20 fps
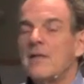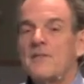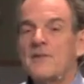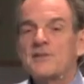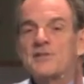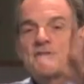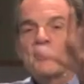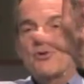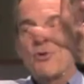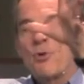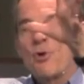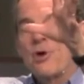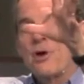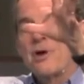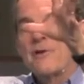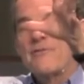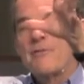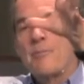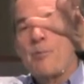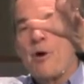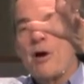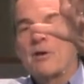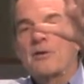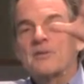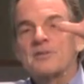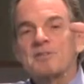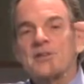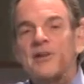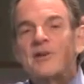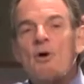This story of the
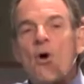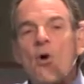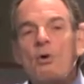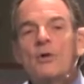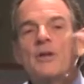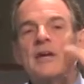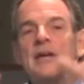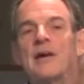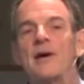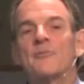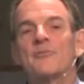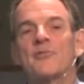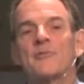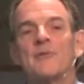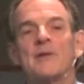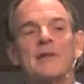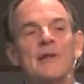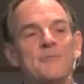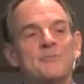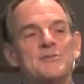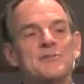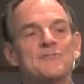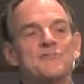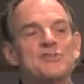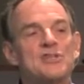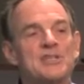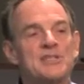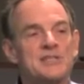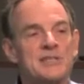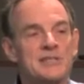prodigal son only comes from the lips of
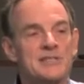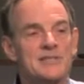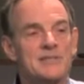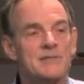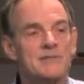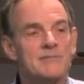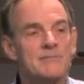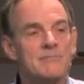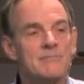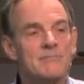Jesus.